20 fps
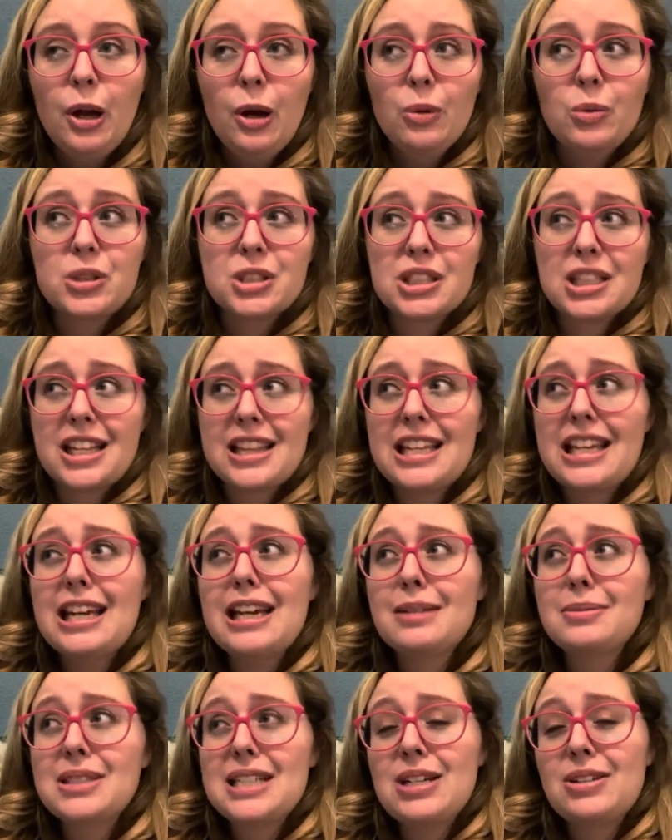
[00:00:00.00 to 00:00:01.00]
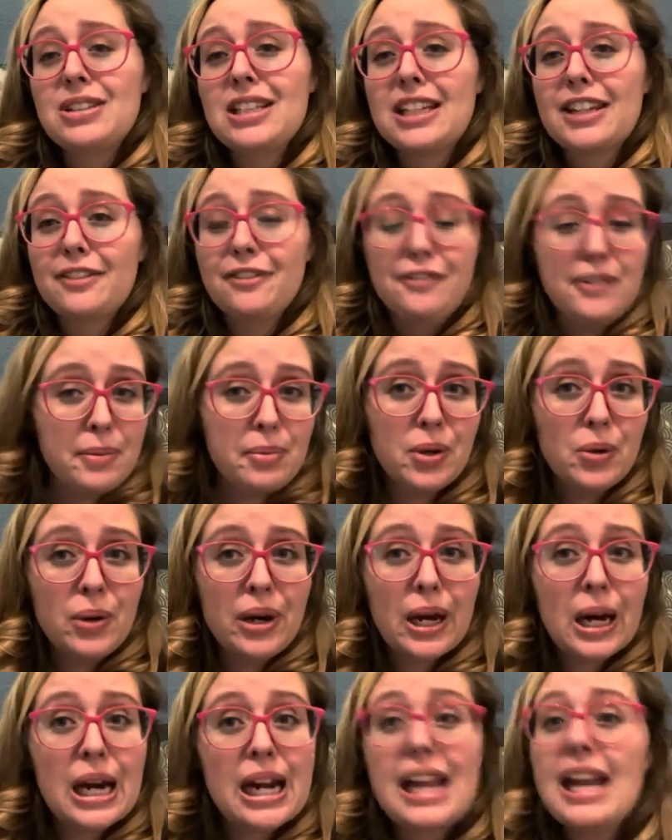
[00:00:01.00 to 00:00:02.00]
which I think comes out in like
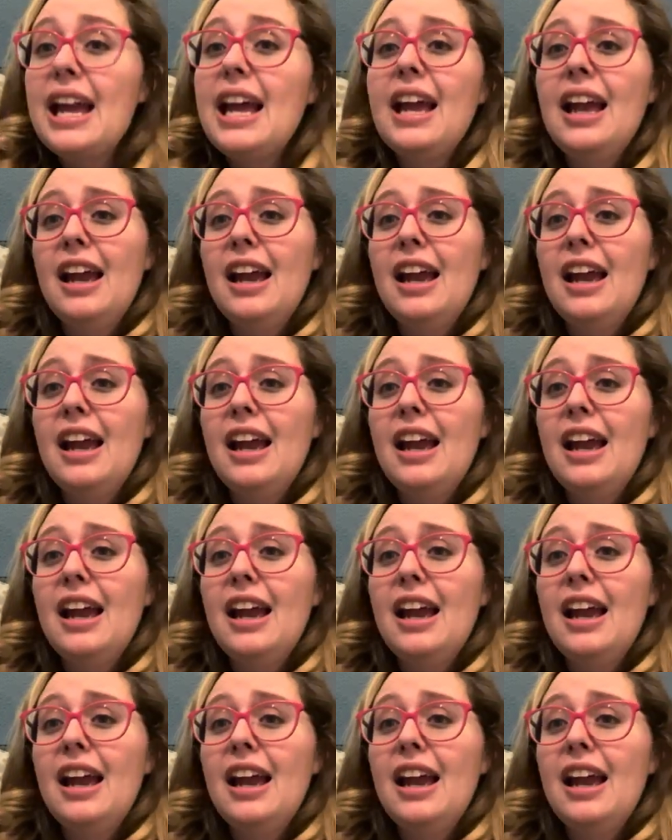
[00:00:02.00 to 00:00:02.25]
February.